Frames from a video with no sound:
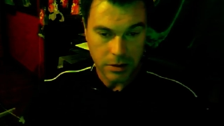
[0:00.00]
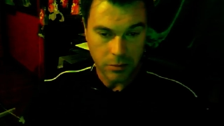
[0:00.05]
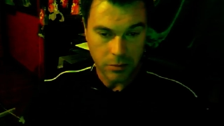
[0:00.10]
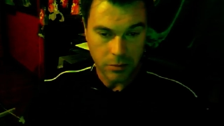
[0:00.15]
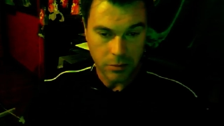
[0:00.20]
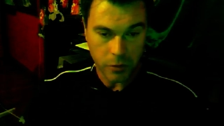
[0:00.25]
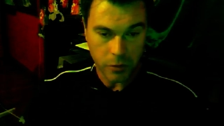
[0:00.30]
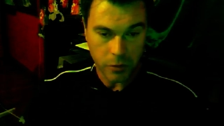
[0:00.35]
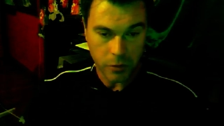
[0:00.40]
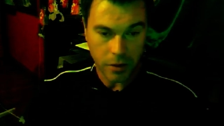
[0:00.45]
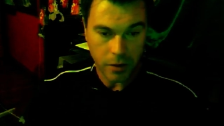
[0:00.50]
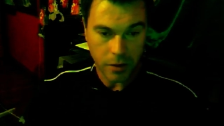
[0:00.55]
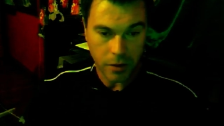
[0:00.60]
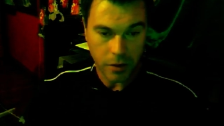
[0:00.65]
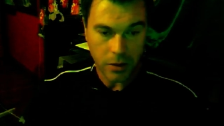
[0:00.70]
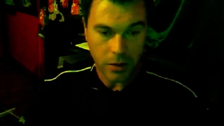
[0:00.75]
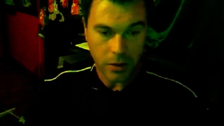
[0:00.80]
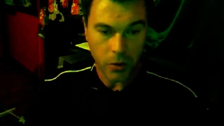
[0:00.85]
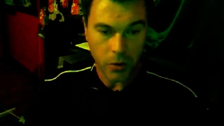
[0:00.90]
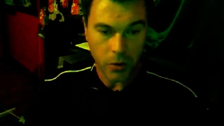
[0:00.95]
Move thy
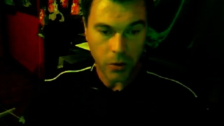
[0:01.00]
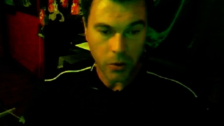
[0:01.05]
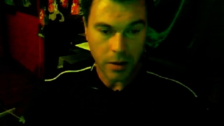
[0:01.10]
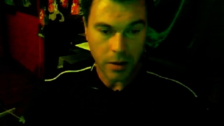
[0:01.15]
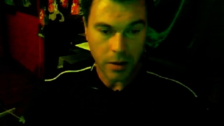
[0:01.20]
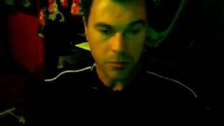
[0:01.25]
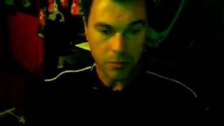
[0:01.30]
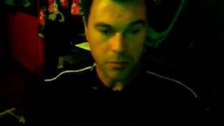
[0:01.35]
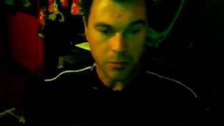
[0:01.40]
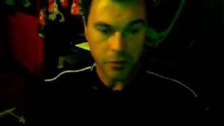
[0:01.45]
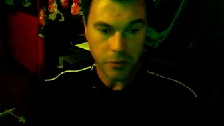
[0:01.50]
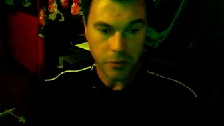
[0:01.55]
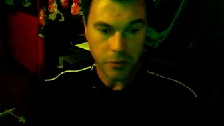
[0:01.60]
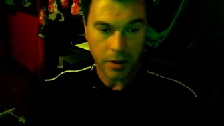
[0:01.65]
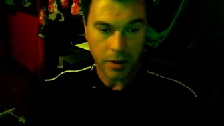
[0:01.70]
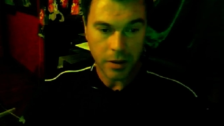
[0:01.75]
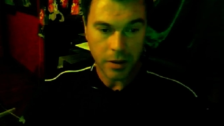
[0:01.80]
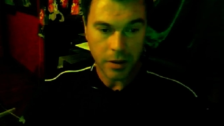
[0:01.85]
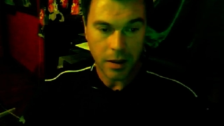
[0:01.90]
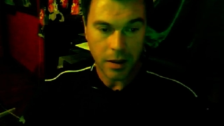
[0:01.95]
in order, move
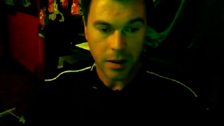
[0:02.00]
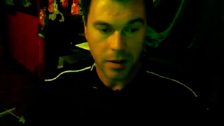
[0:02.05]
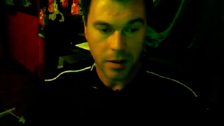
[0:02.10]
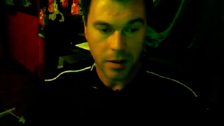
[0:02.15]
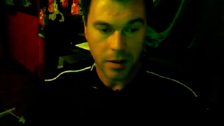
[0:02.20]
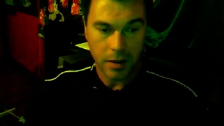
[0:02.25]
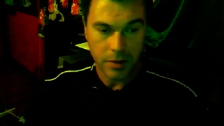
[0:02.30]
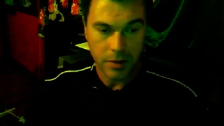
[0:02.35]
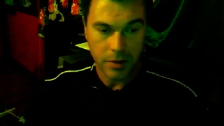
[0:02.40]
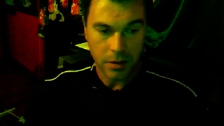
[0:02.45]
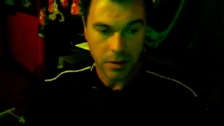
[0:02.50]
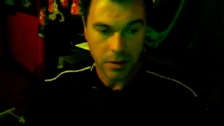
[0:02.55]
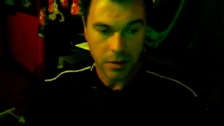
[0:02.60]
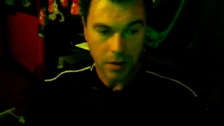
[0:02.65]
thy in harmony.